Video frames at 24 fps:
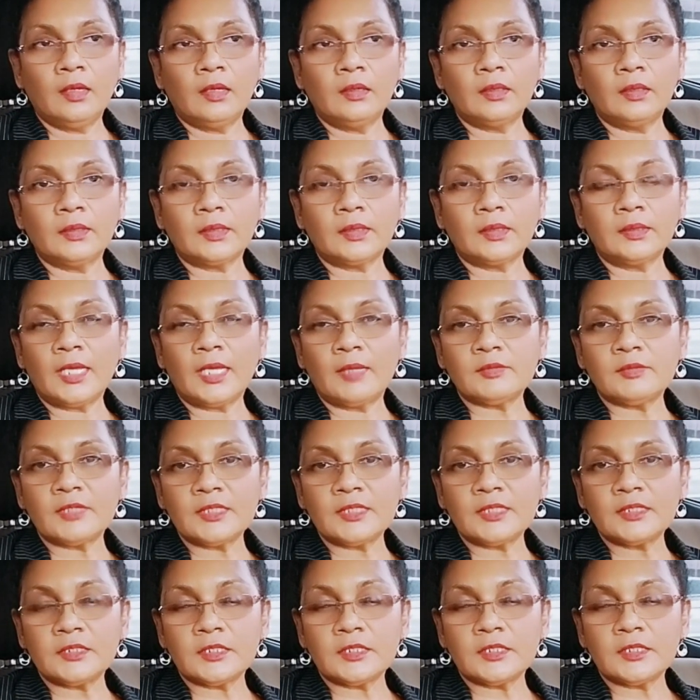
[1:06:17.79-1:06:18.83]
But at times I
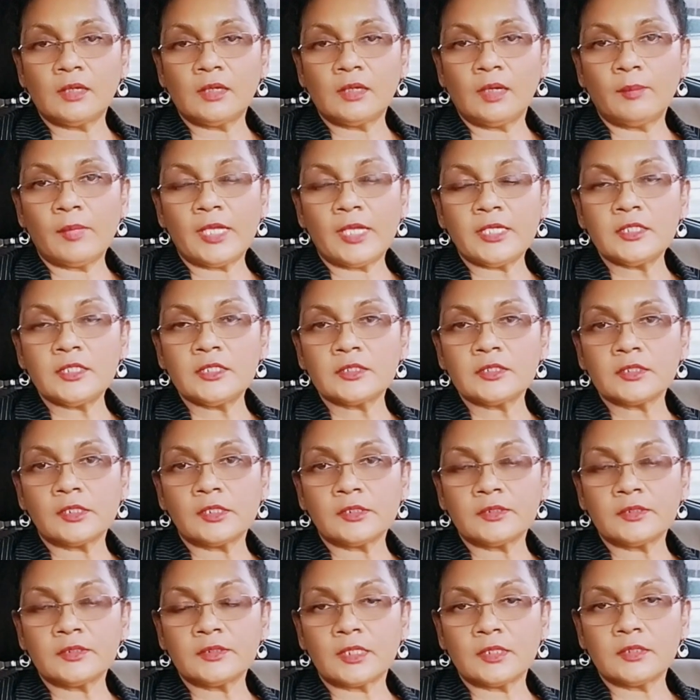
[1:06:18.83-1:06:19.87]
see general
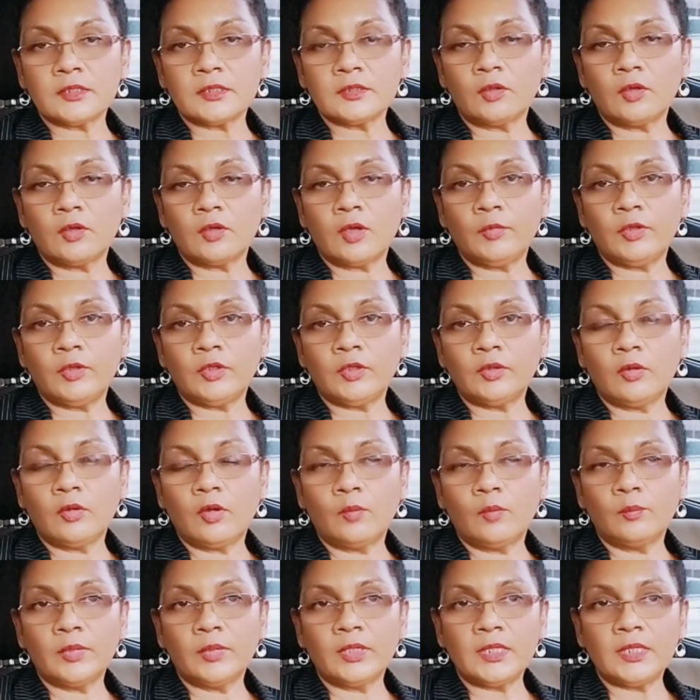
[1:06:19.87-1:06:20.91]
managers and so come into
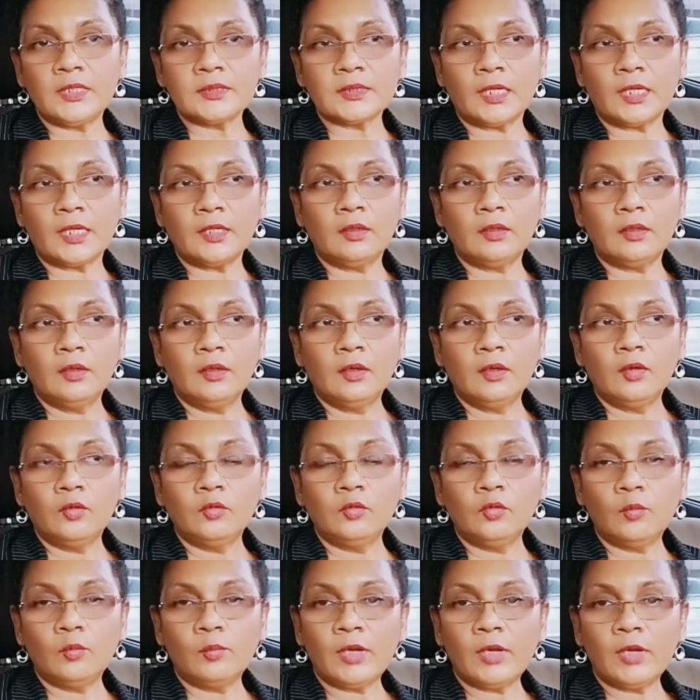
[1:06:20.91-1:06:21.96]
companies and
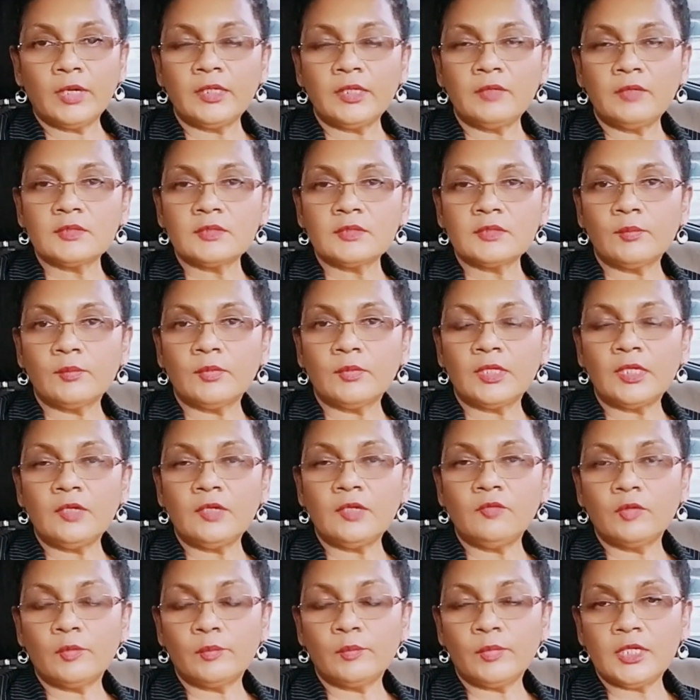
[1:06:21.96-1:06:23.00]
nobody gives them the
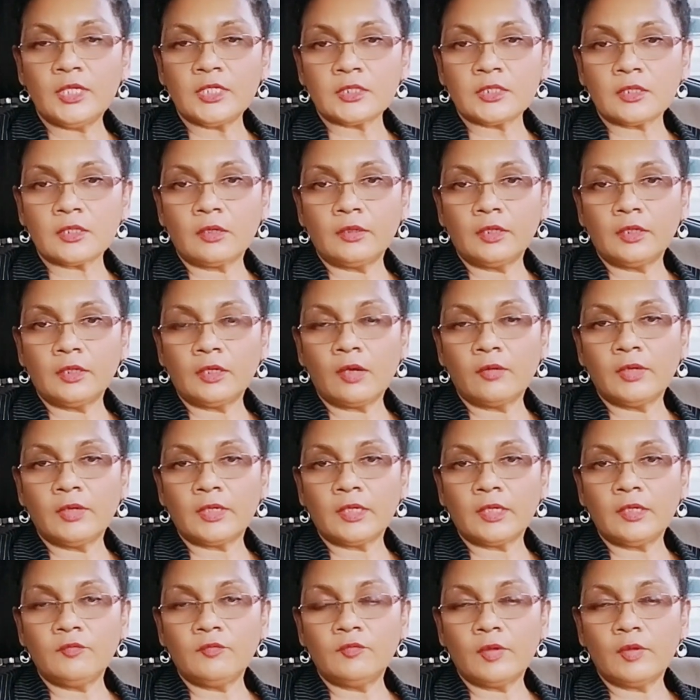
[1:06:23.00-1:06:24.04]
information or the
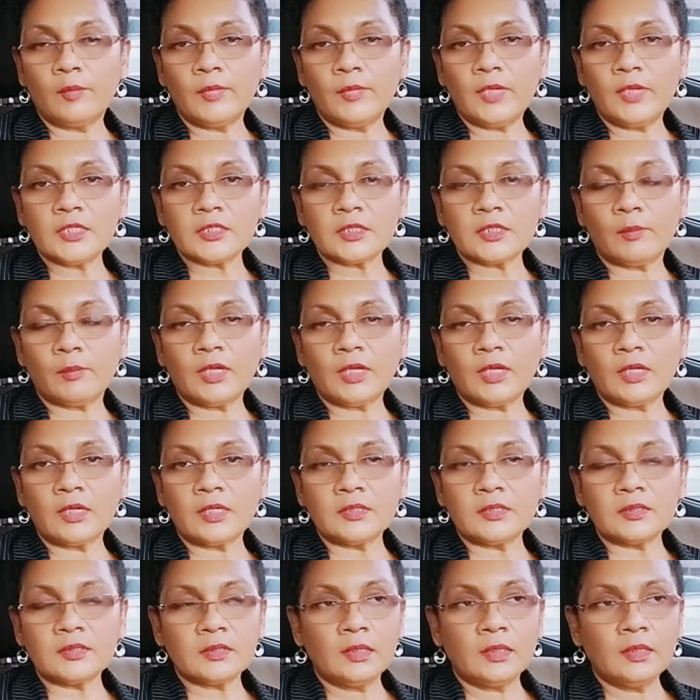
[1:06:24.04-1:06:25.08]
correct information,
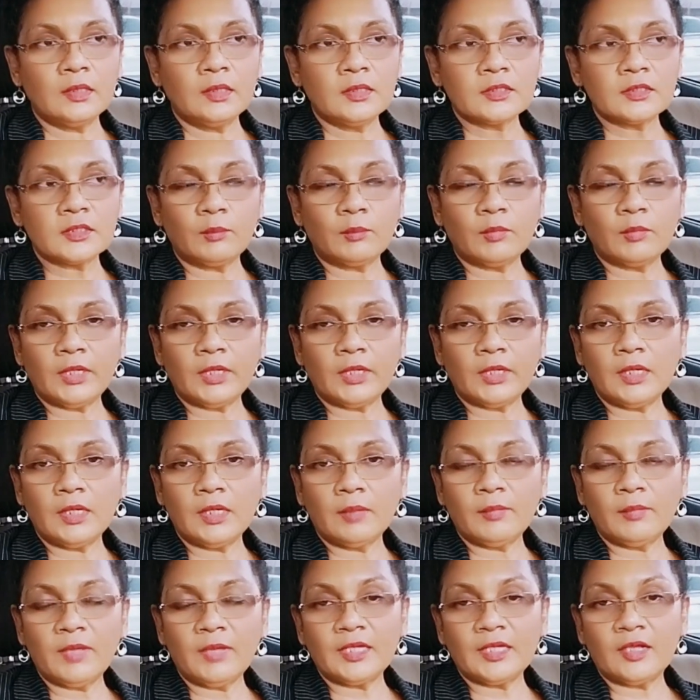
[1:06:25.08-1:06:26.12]
because somebody there
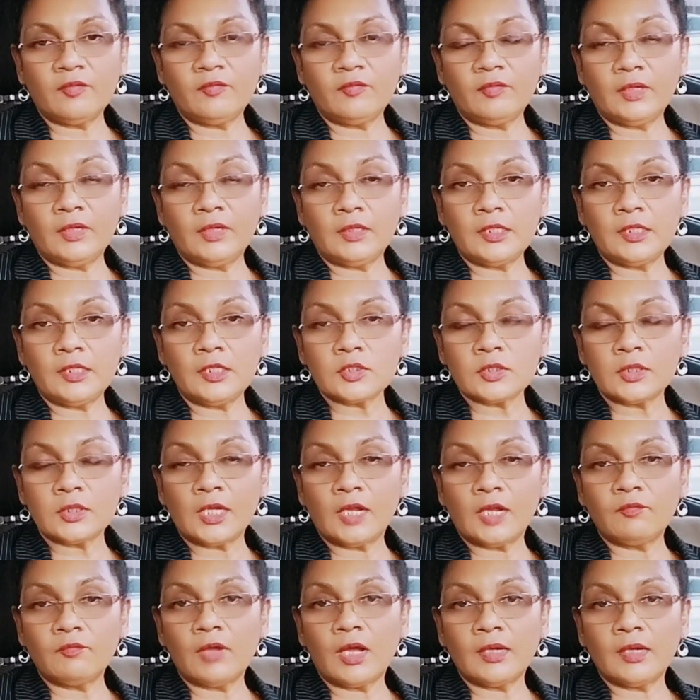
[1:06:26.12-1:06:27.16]
might have felt they should
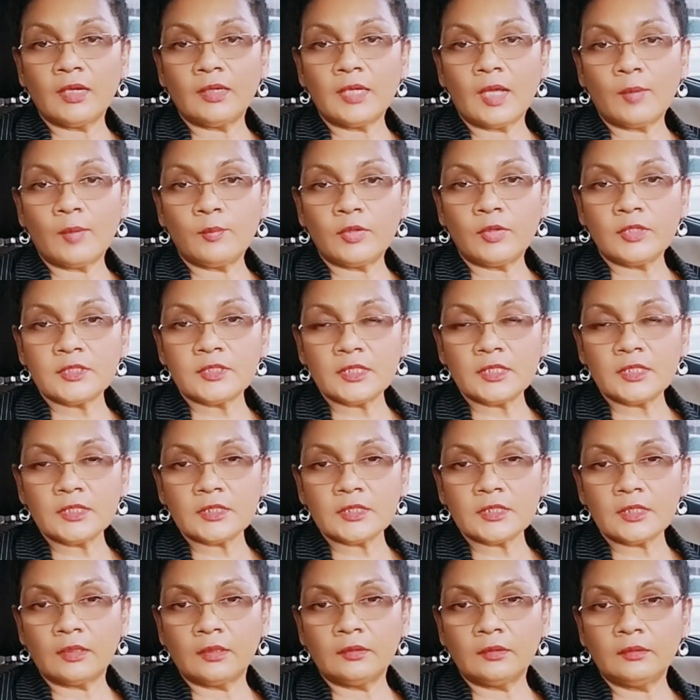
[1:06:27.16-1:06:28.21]
have gotten that
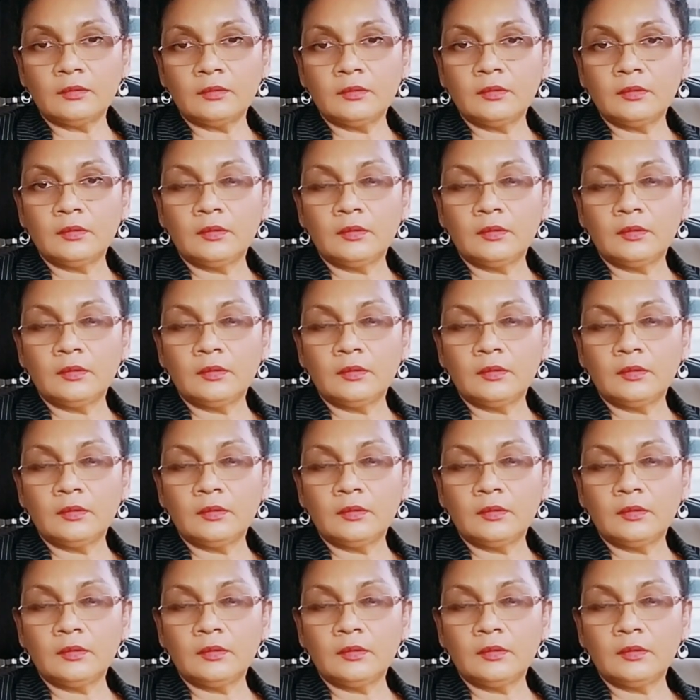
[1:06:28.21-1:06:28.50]
position,